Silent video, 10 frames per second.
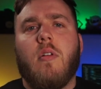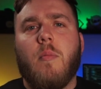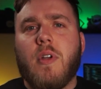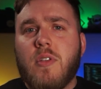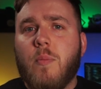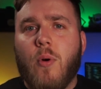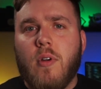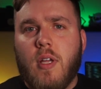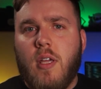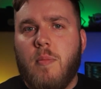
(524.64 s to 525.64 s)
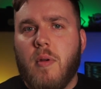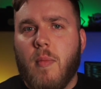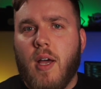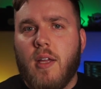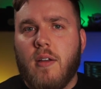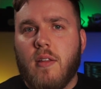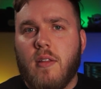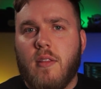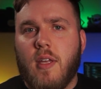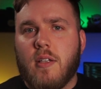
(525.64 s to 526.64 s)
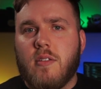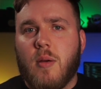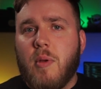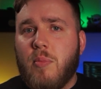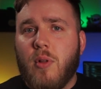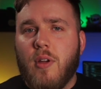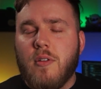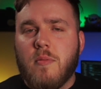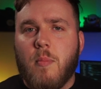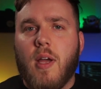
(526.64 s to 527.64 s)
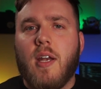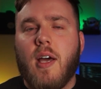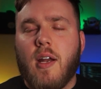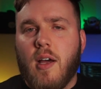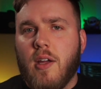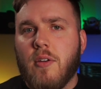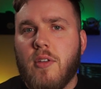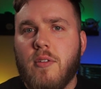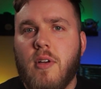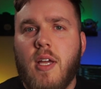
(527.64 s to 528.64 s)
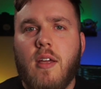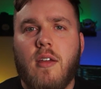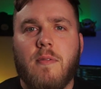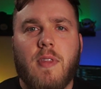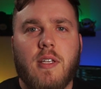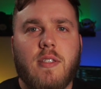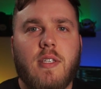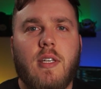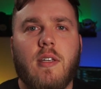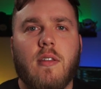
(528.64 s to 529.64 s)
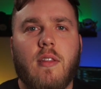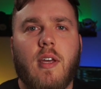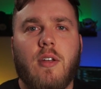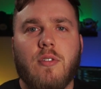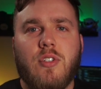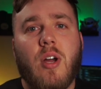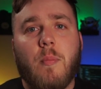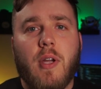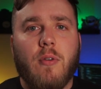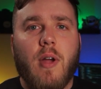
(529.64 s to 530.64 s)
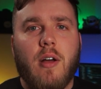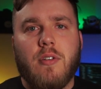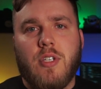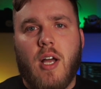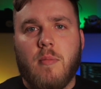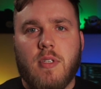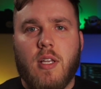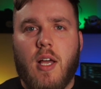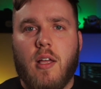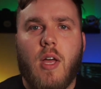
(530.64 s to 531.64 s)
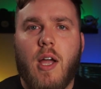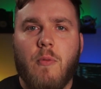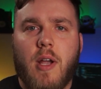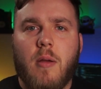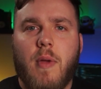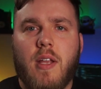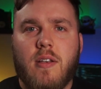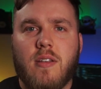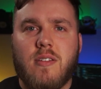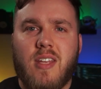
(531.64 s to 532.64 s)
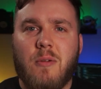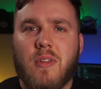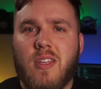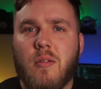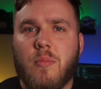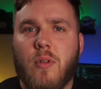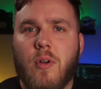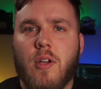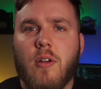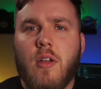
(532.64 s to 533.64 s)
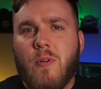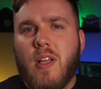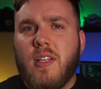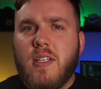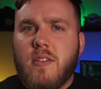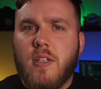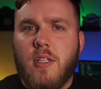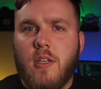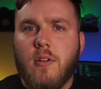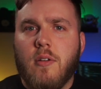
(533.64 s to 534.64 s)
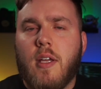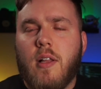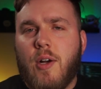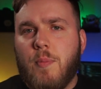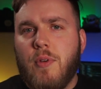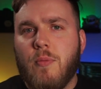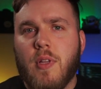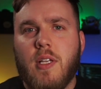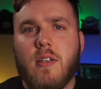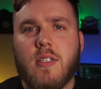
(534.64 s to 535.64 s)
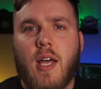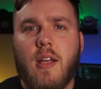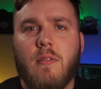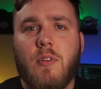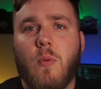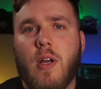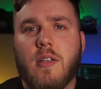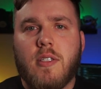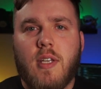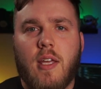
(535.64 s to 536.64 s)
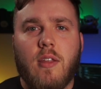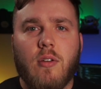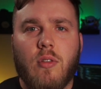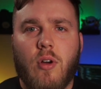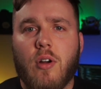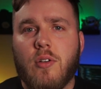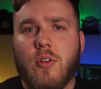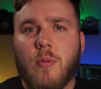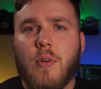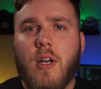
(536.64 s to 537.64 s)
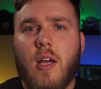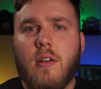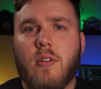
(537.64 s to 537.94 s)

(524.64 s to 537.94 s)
But it's important to keep in mind that some employers might not hire you if they see that you're jumping around jobs a lot. I recommend to stay with the employer for at least a year. That'll help you really decide if you want to stay there long term or not,